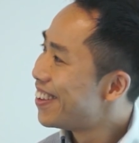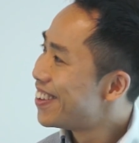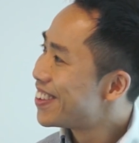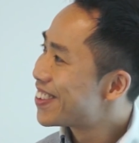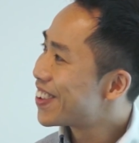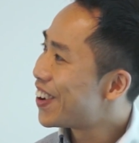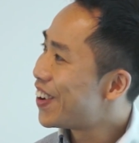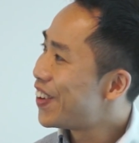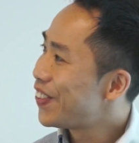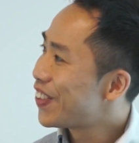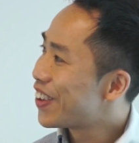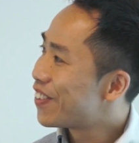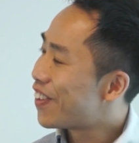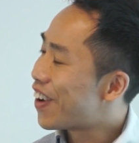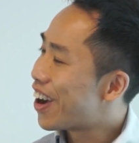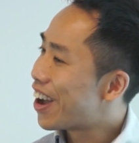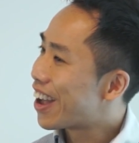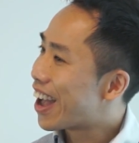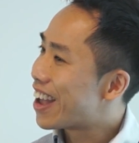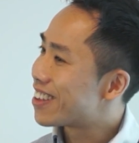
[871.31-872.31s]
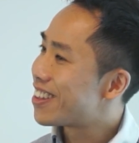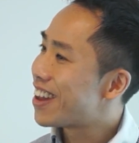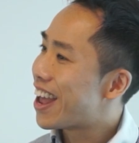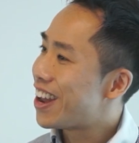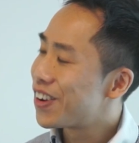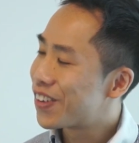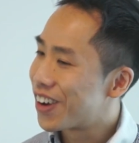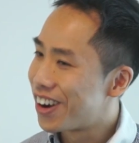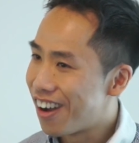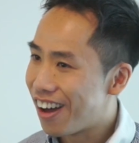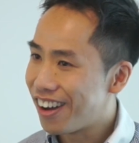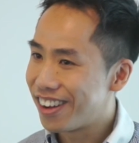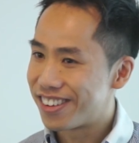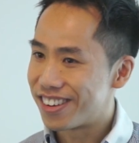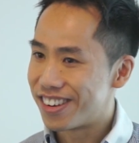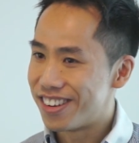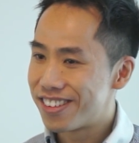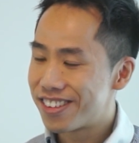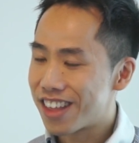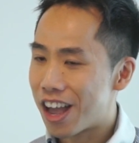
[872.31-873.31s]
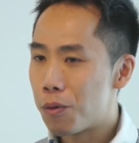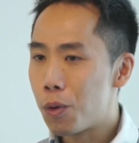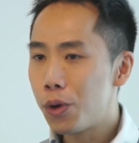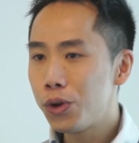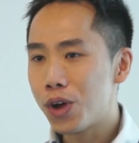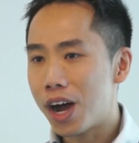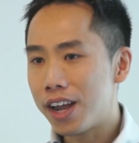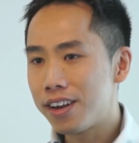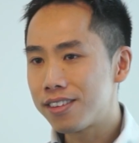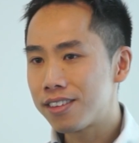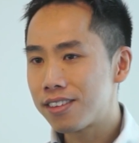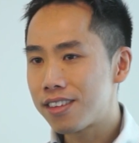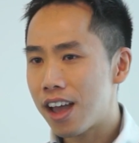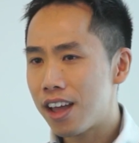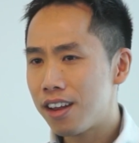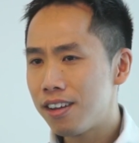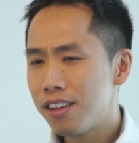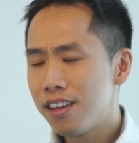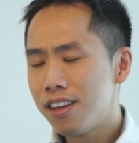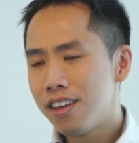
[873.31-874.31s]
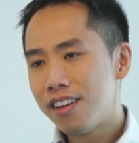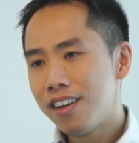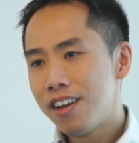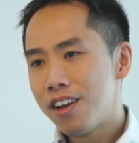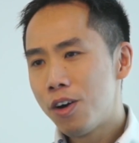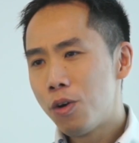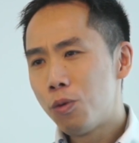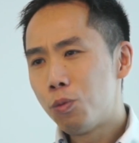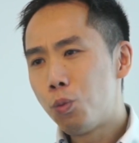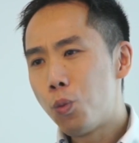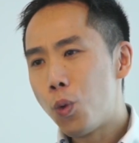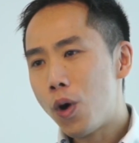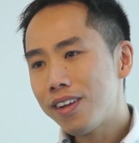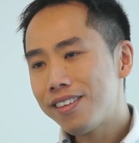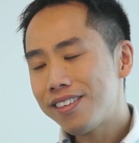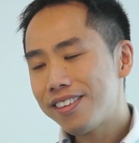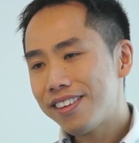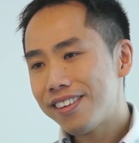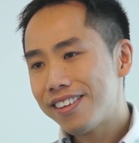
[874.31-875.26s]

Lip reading: So as an endocrinologist, I want to understand what